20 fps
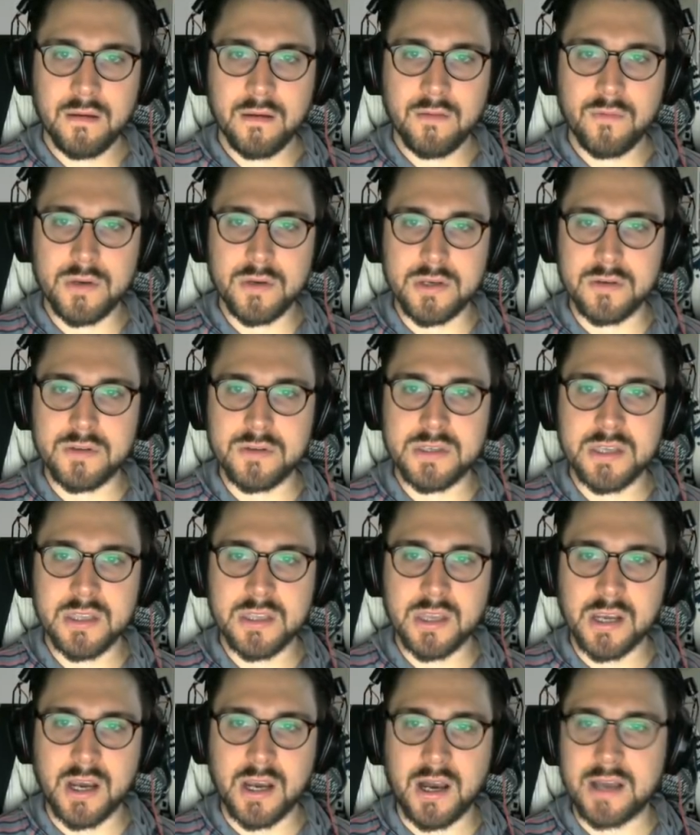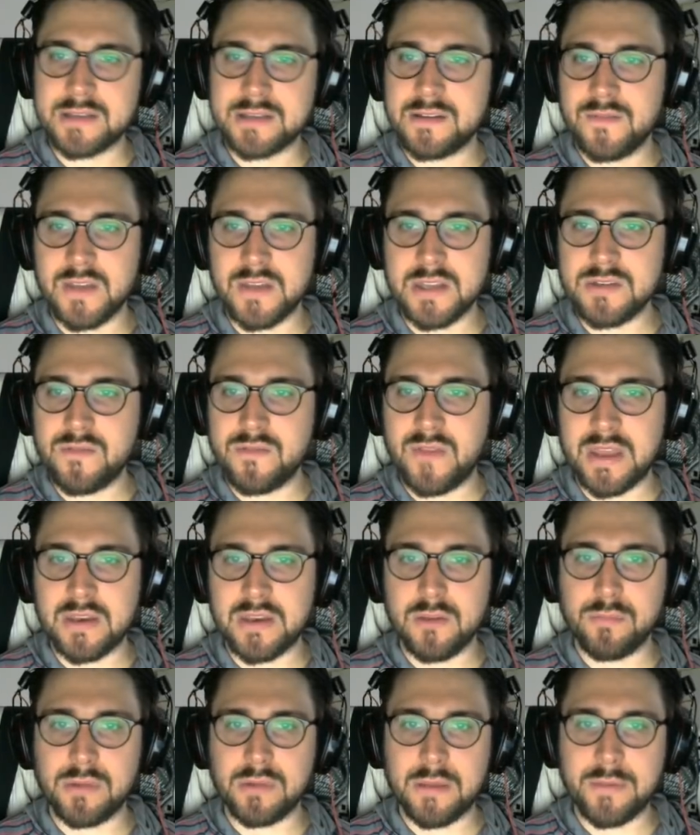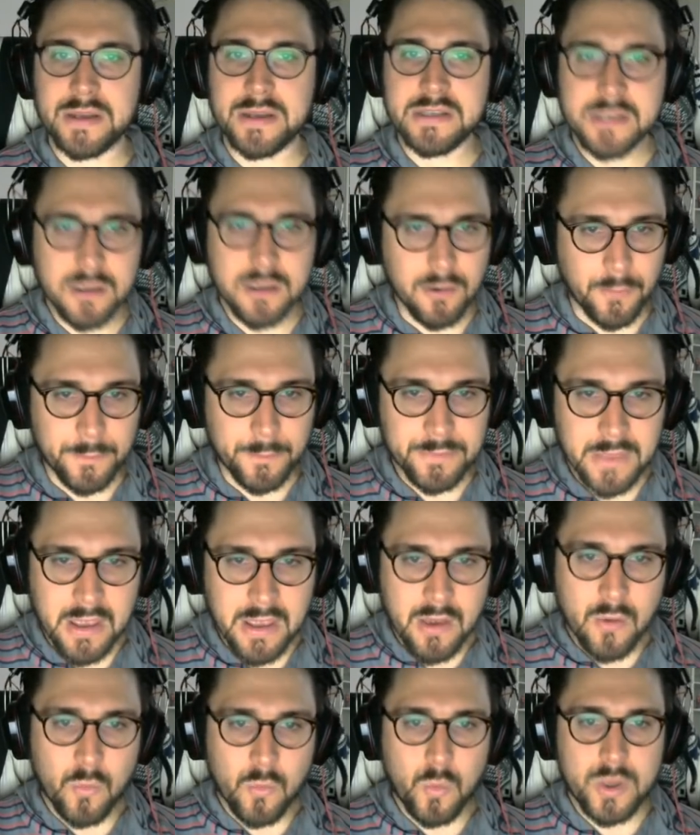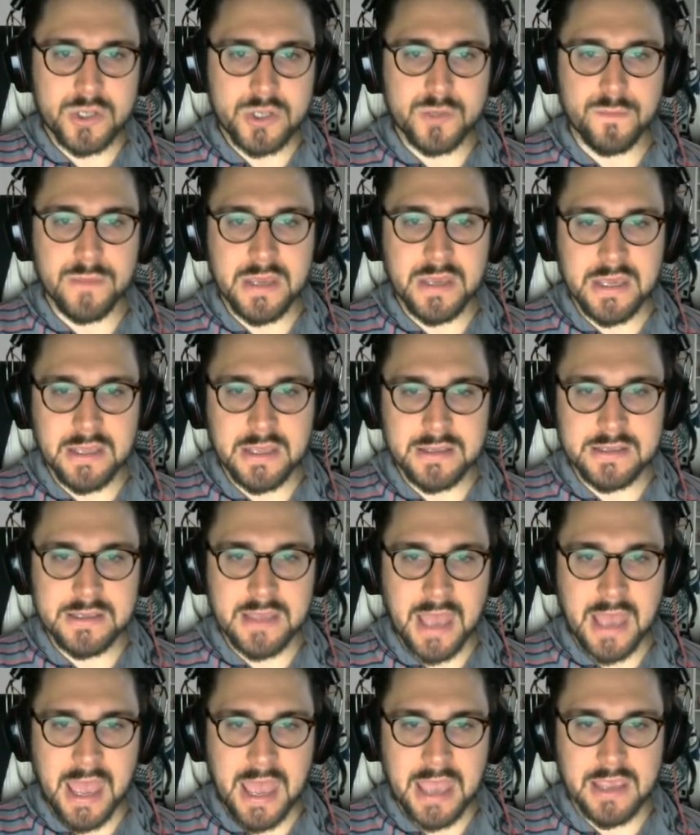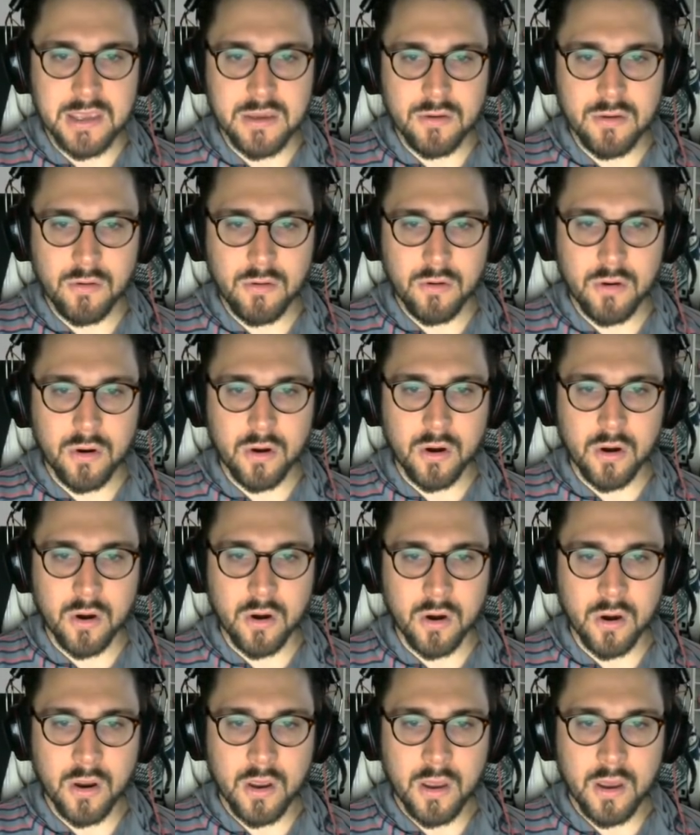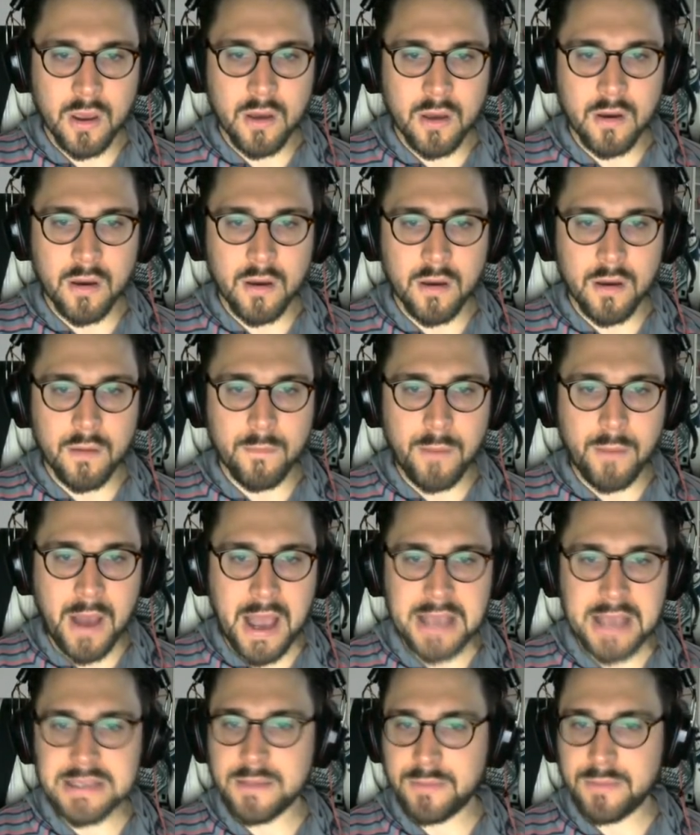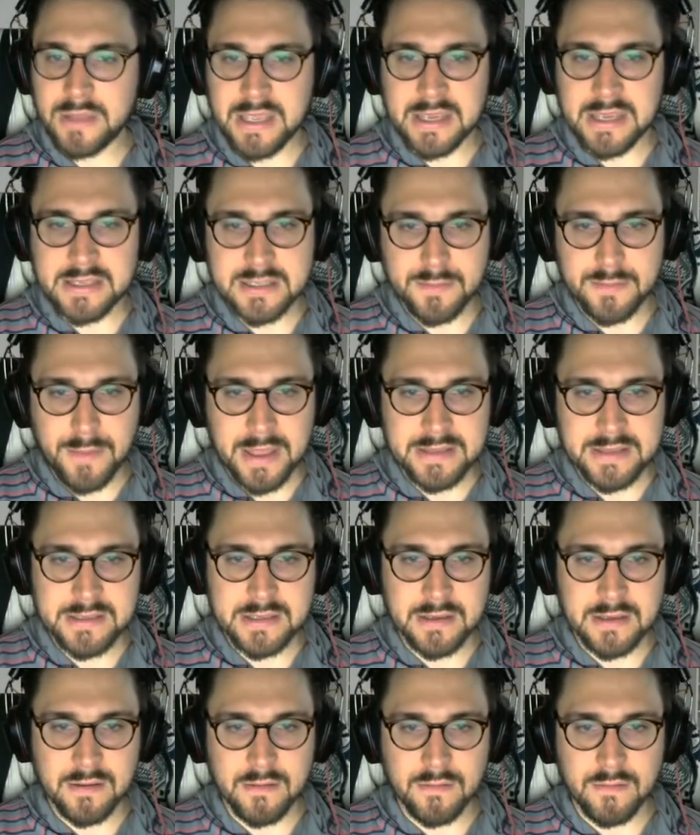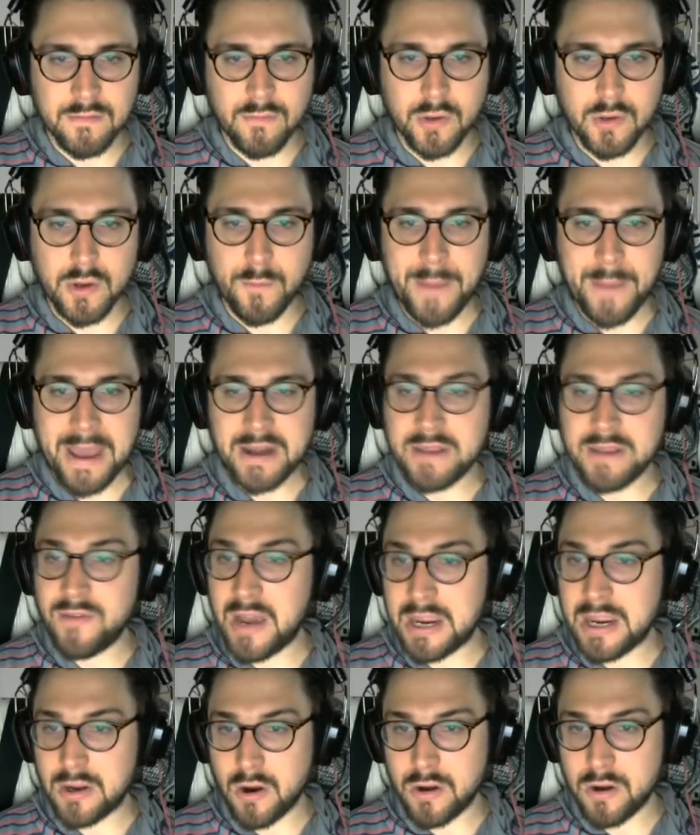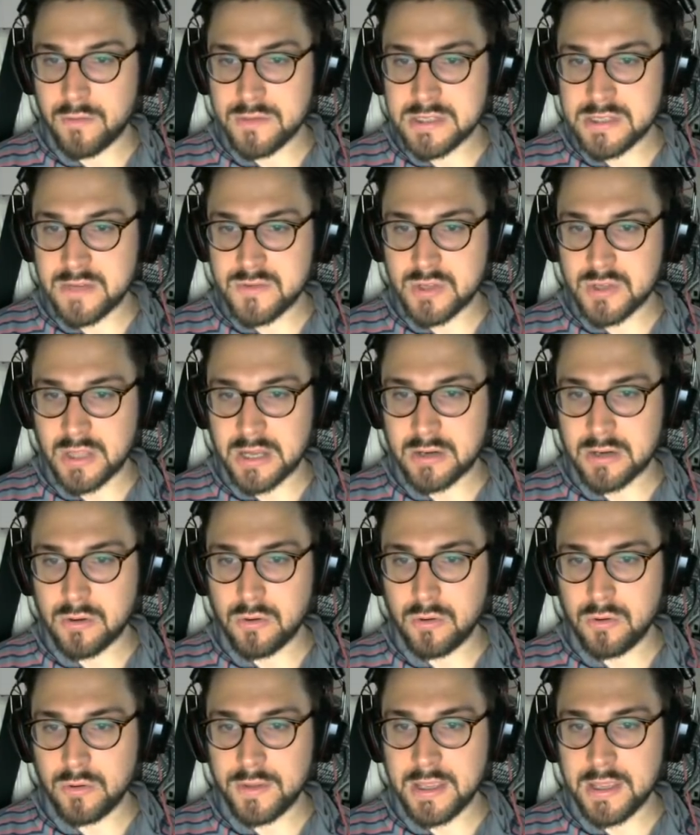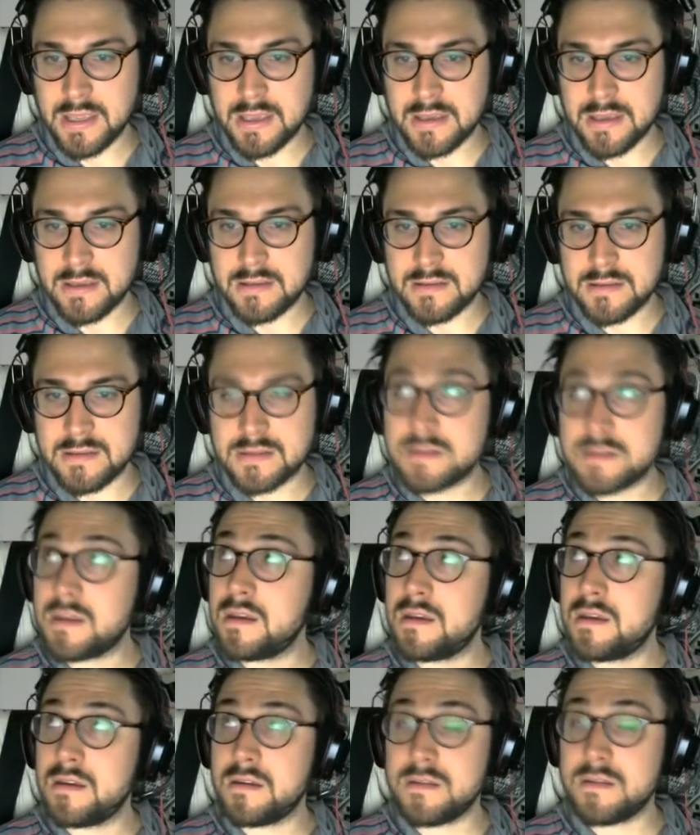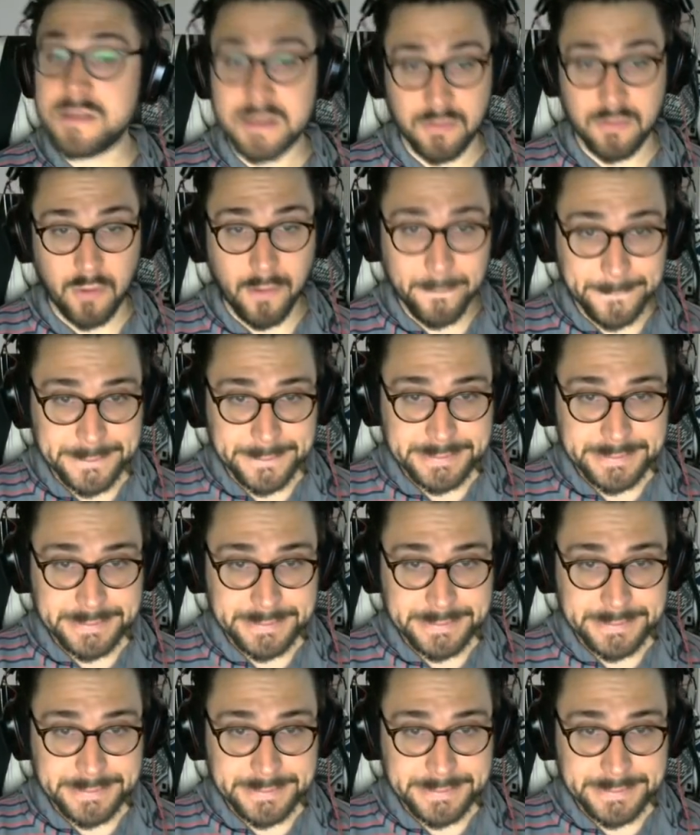Reduce the cost of each event you play by 2, which means that your possibly expensive, well, your Bounty of Highgarden, which gives you a lot of gold, is 0.